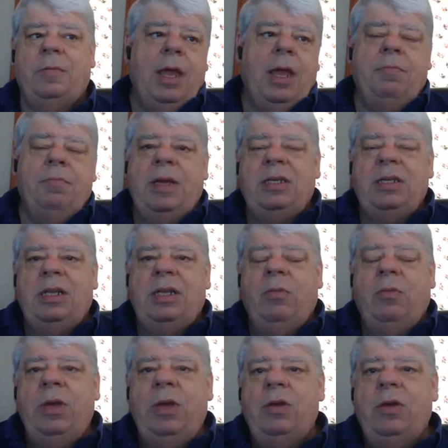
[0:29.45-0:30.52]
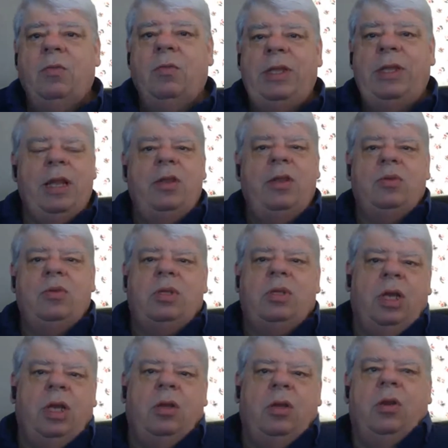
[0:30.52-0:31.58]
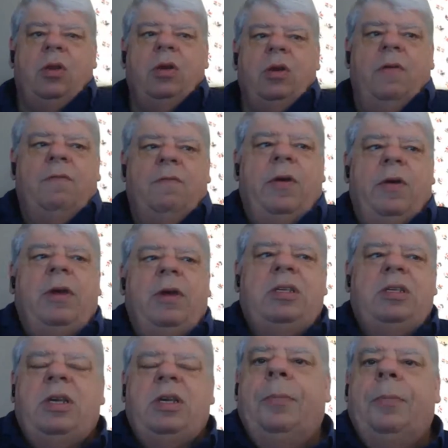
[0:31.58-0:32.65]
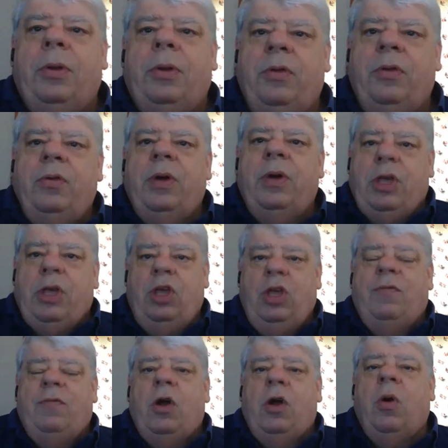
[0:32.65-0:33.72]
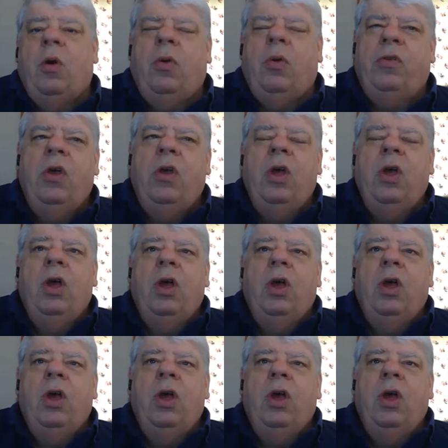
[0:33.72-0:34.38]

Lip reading: And basically, we tend to use ClickLearn very simple to achieve our goals.